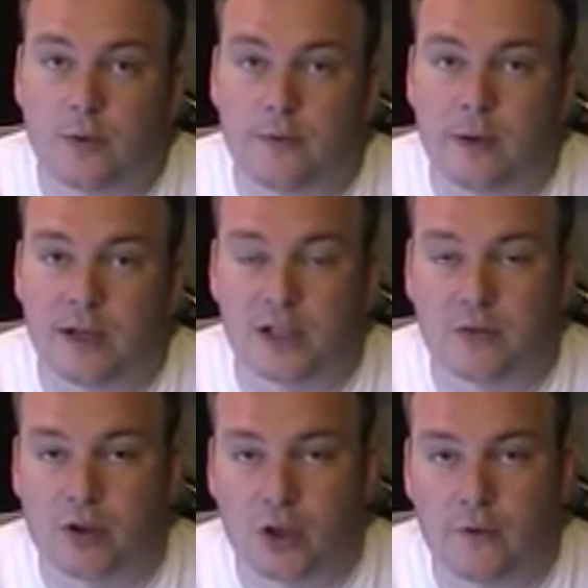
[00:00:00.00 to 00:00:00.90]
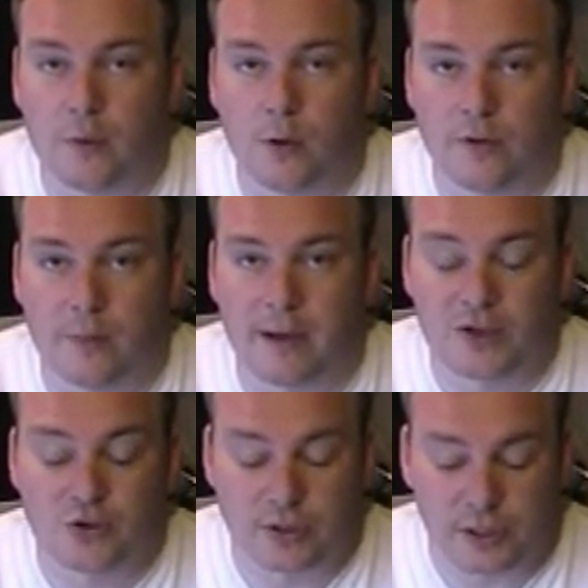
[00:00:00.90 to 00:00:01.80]
We've managed to recover one of the
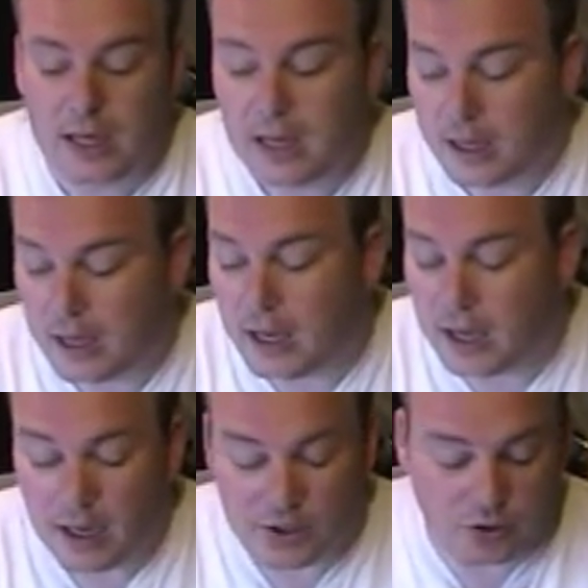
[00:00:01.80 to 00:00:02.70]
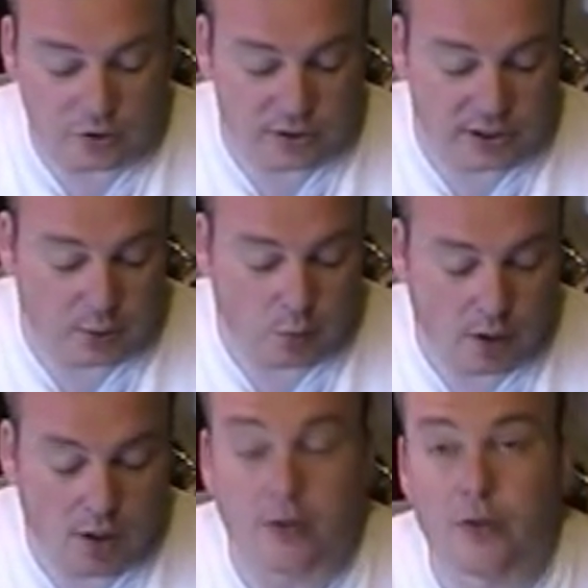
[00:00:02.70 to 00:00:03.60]
batteries. Uh, I shall still
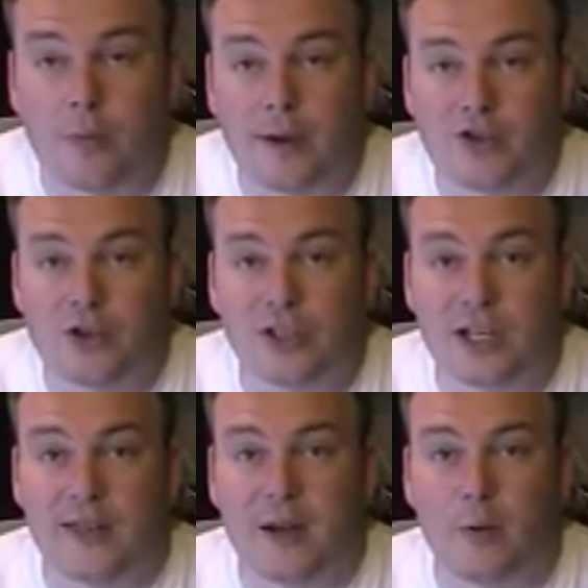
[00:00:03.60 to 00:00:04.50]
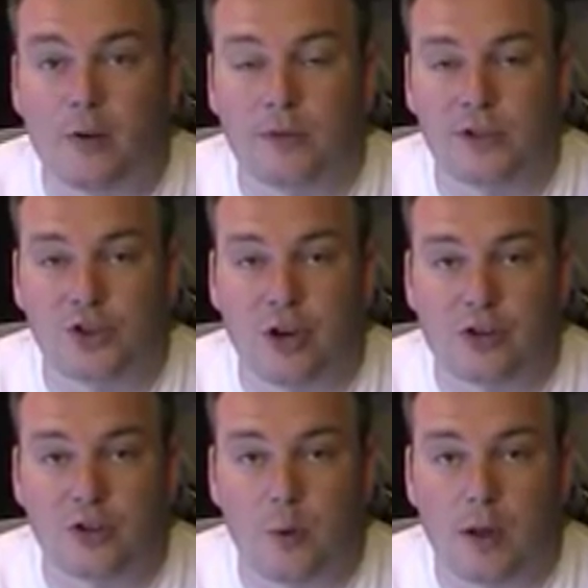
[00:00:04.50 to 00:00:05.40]
work on the other battery to get that one up to
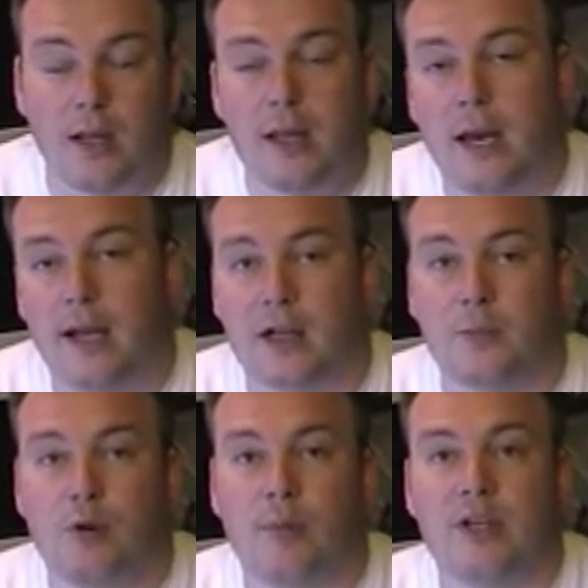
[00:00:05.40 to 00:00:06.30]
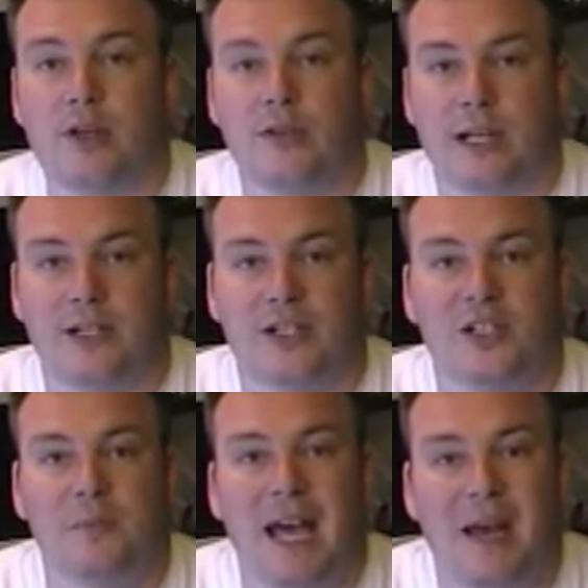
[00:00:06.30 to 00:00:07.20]
scratch as well. And I can probably use that as a
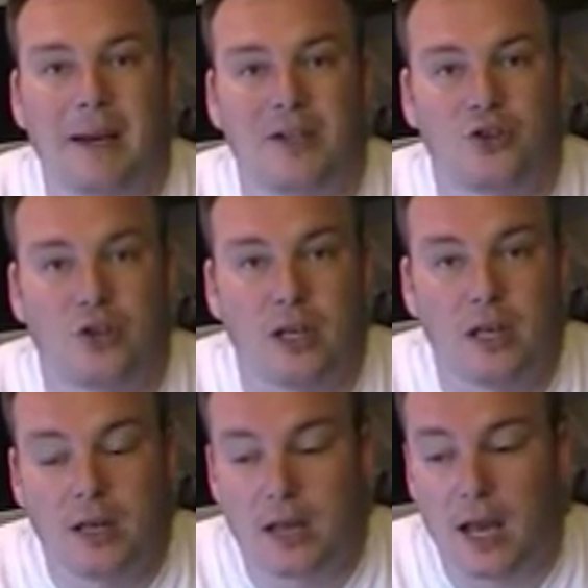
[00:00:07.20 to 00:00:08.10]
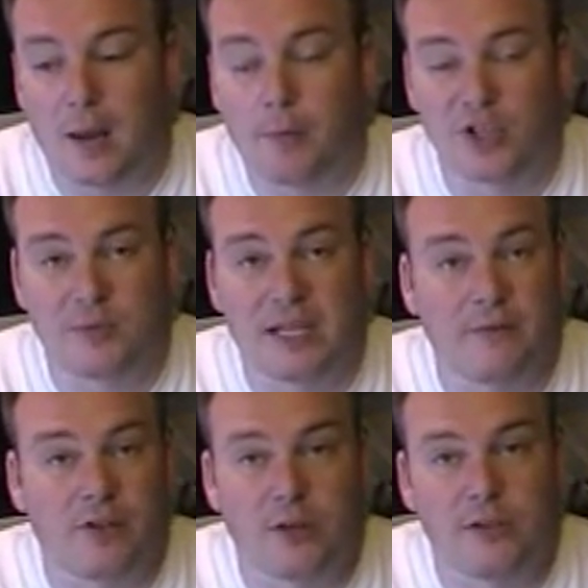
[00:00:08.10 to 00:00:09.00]
spare battery, uh, possibly
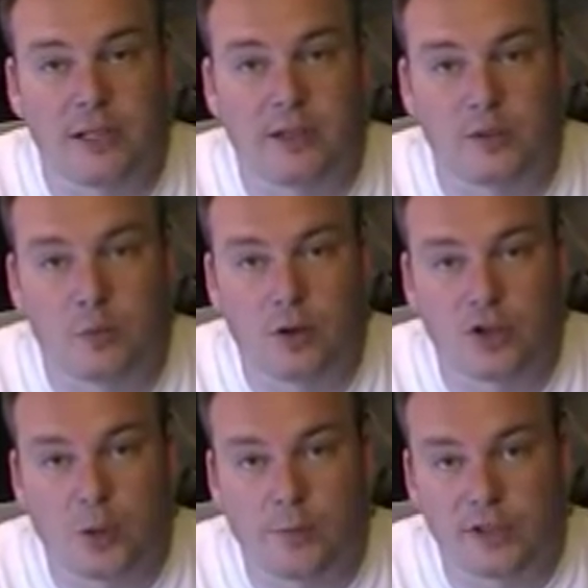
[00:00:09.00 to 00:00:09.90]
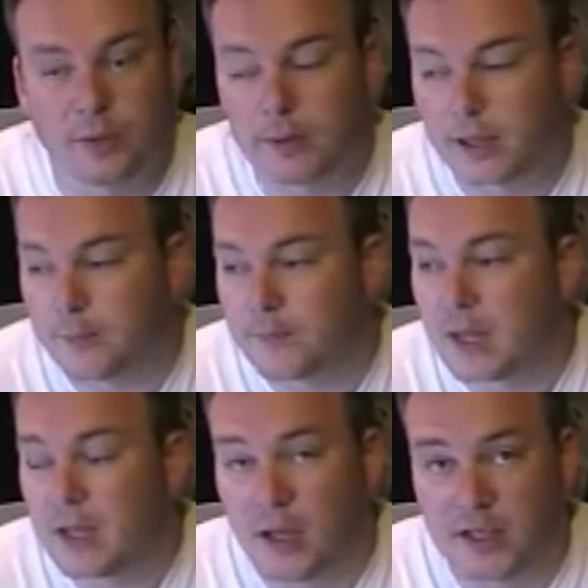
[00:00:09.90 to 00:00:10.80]
even use it in this workshop or something.
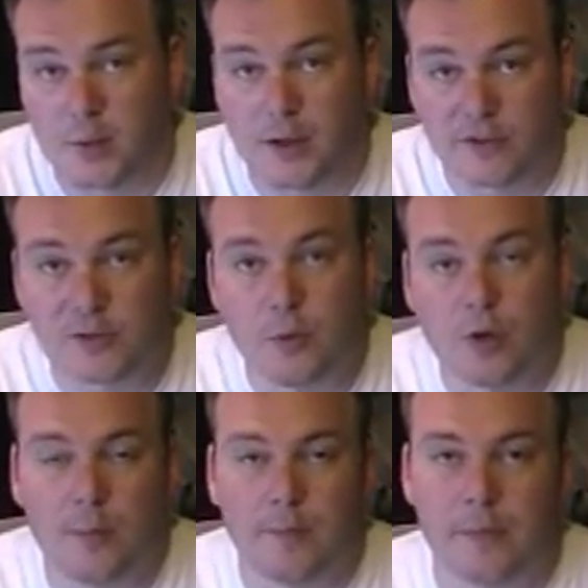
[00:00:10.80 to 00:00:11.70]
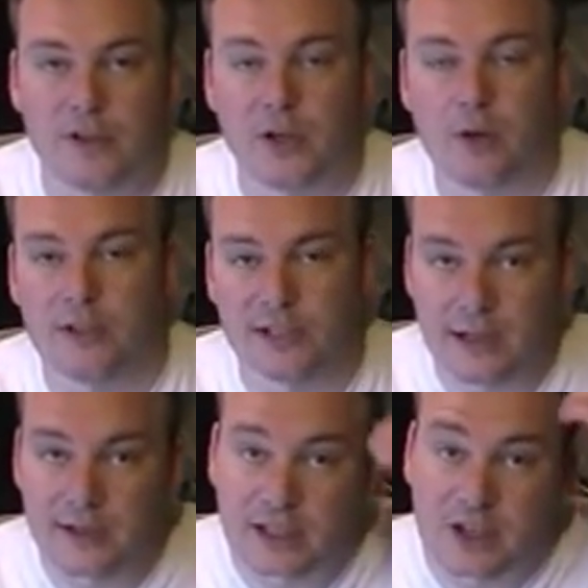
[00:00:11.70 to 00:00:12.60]
I do have smaller solar
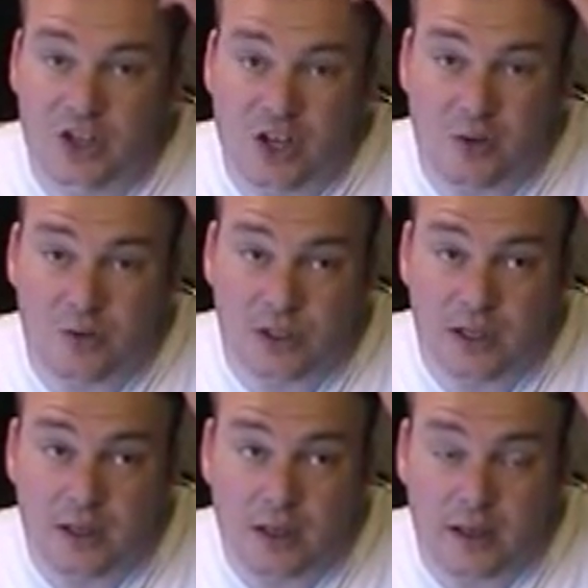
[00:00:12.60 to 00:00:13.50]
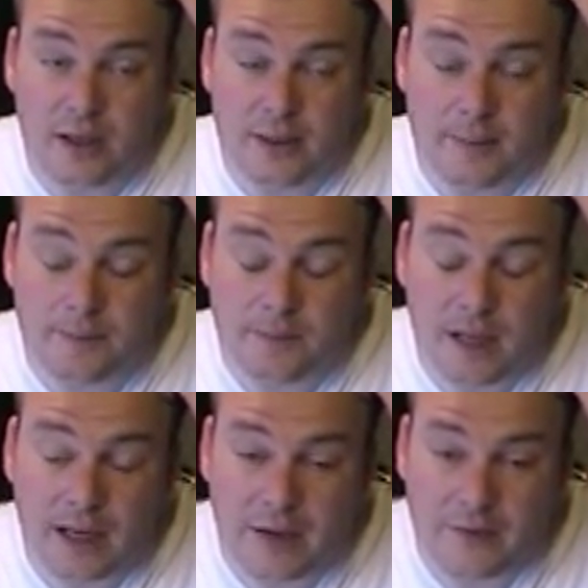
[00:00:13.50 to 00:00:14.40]
cells I can use um,
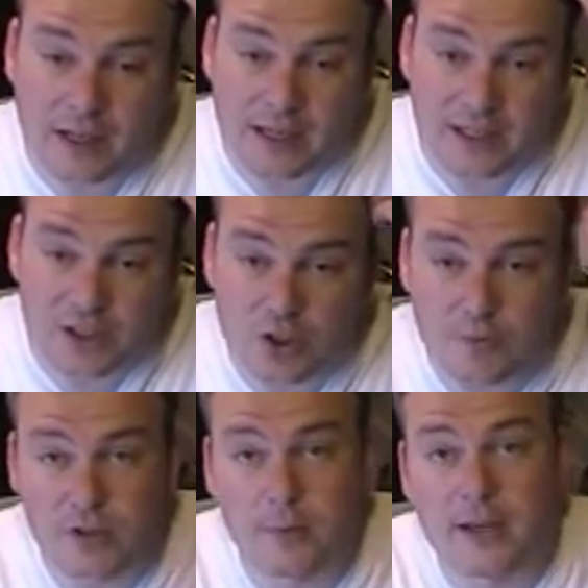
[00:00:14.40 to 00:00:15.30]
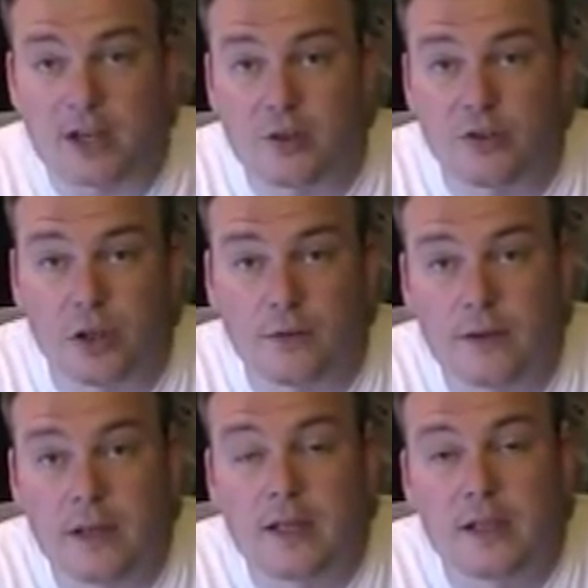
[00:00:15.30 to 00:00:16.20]
and have it connected up to make use
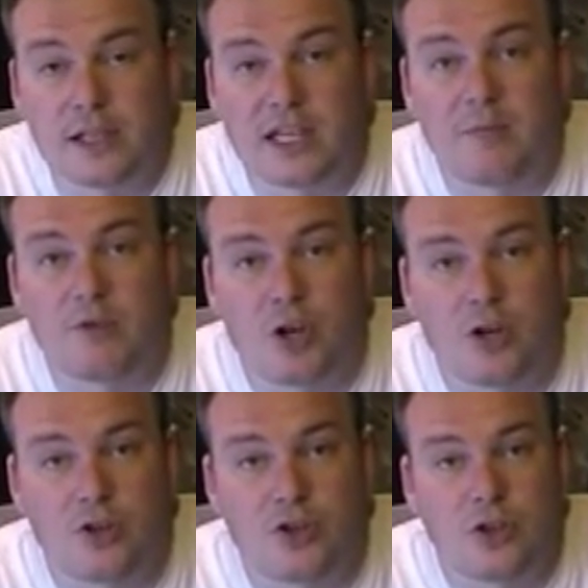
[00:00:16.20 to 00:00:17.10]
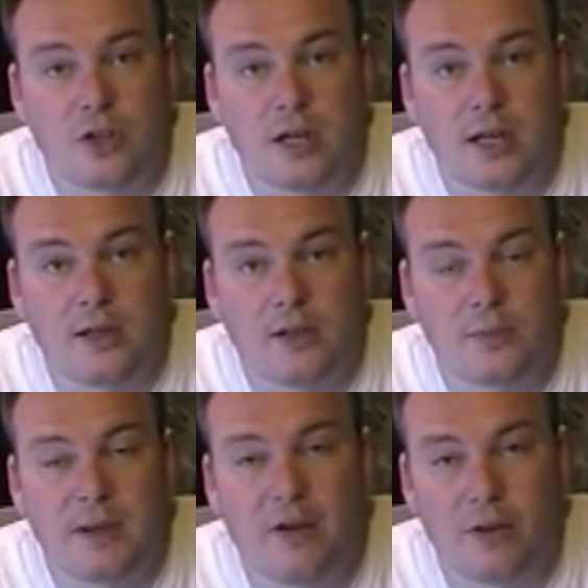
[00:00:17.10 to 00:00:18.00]
of to keep charged and uh,
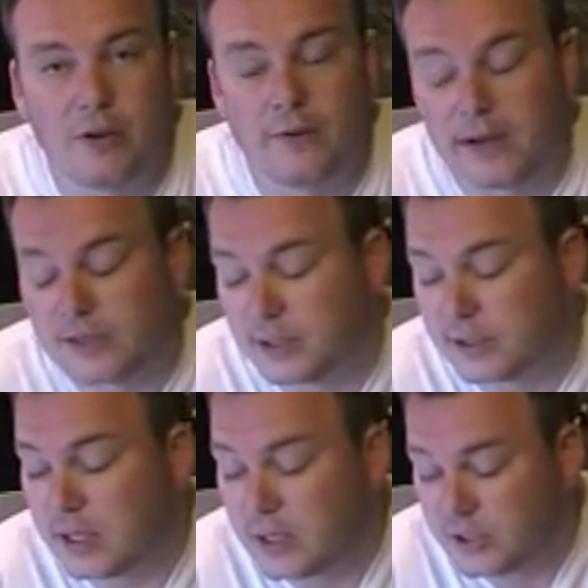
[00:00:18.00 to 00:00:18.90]
to power the devices.